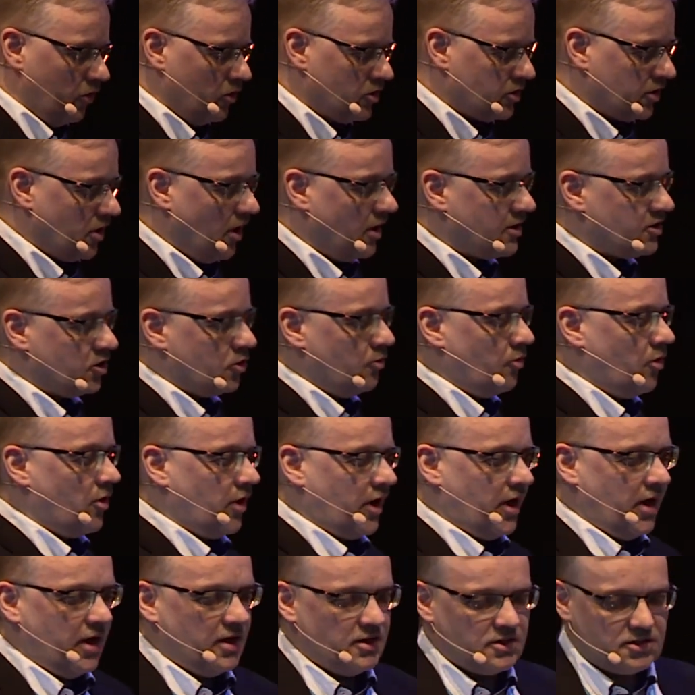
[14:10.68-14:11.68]
customer
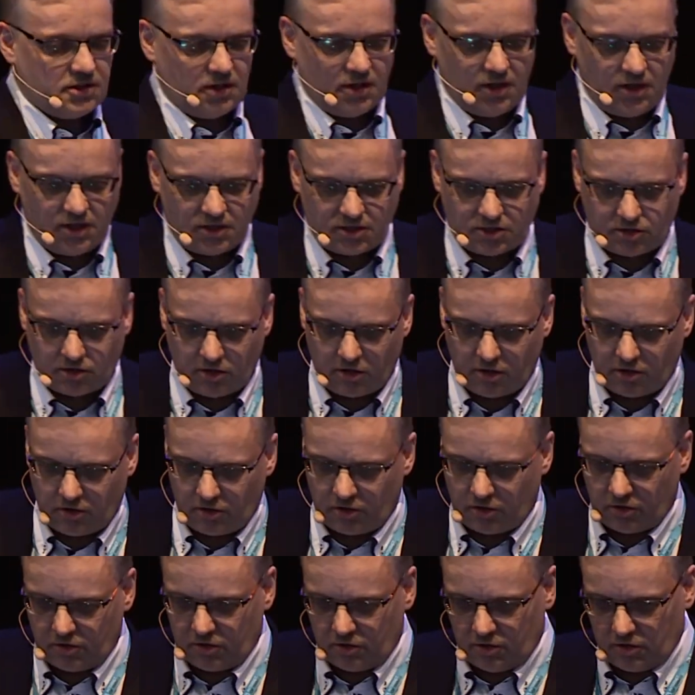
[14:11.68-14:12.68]
case is
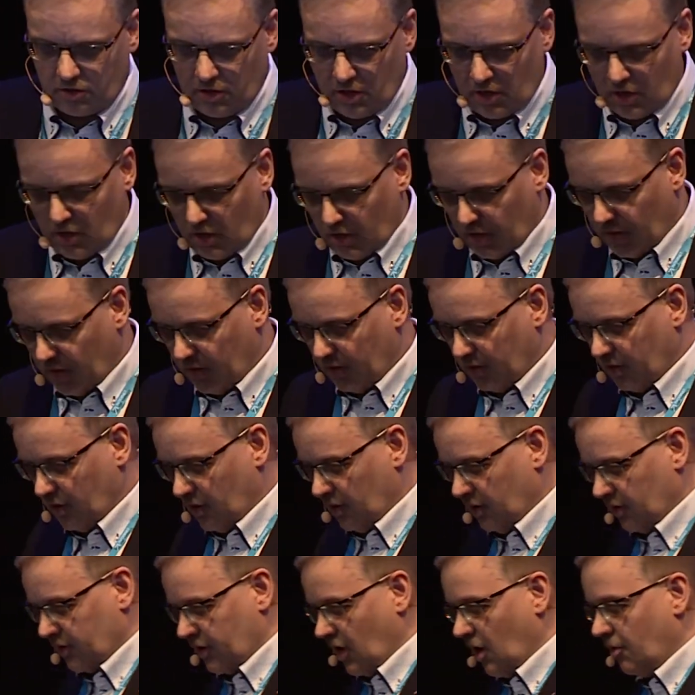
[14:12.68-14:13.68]

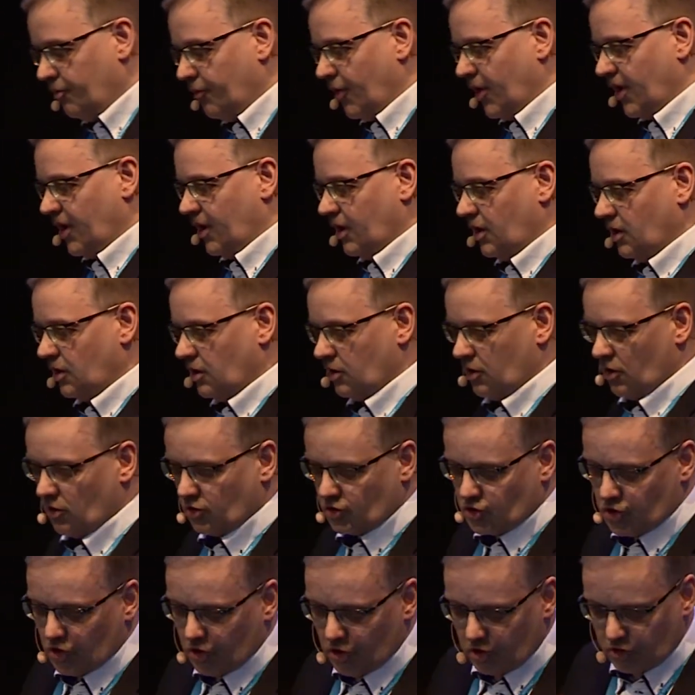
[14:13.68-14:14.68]
in Tampere, a
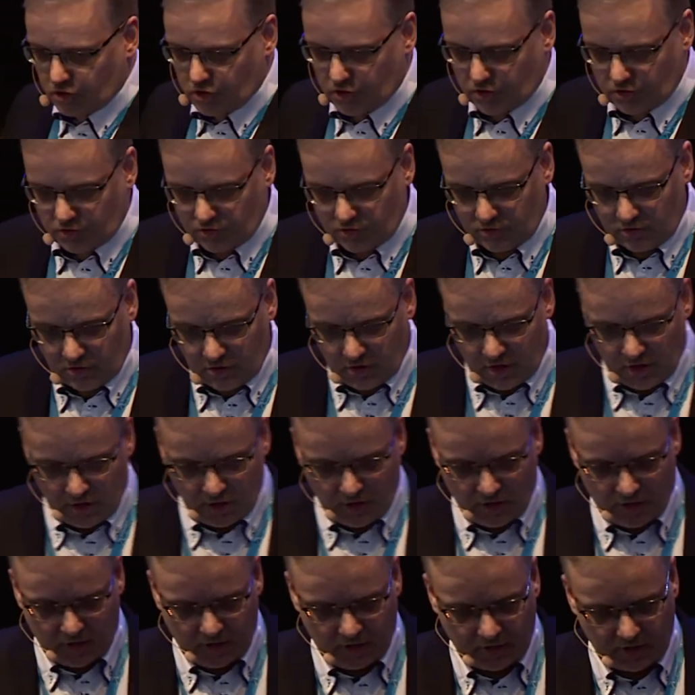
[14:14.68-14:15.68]
church
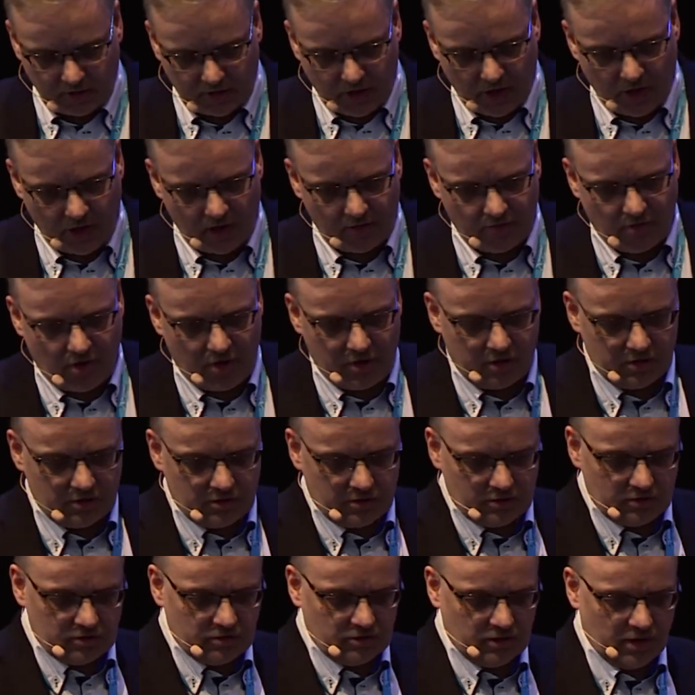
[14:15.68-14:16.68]
in Kaleva
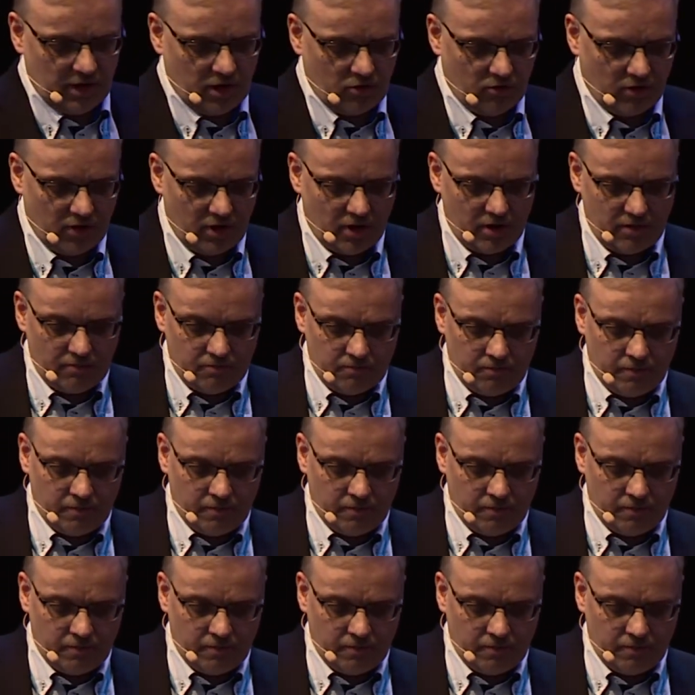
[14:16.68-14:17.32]
area.